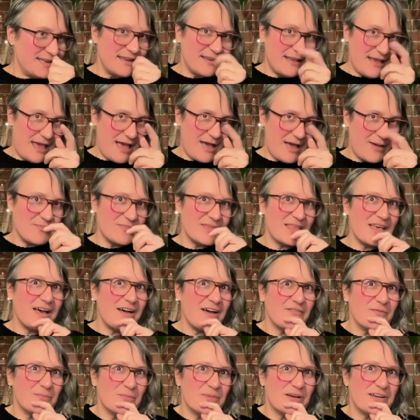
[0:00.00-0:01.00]
the
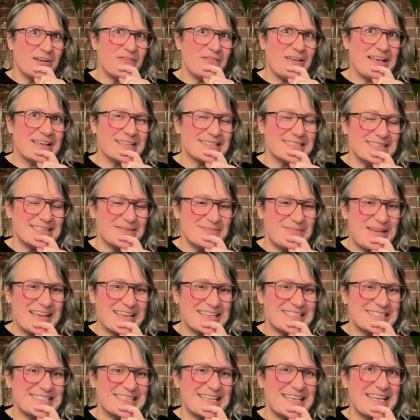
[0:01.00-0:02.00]
Huff and Puff house in a
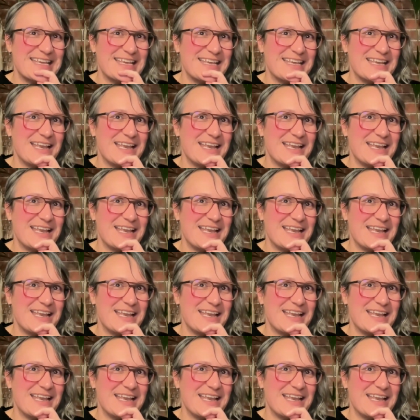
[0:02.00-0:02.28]
magazine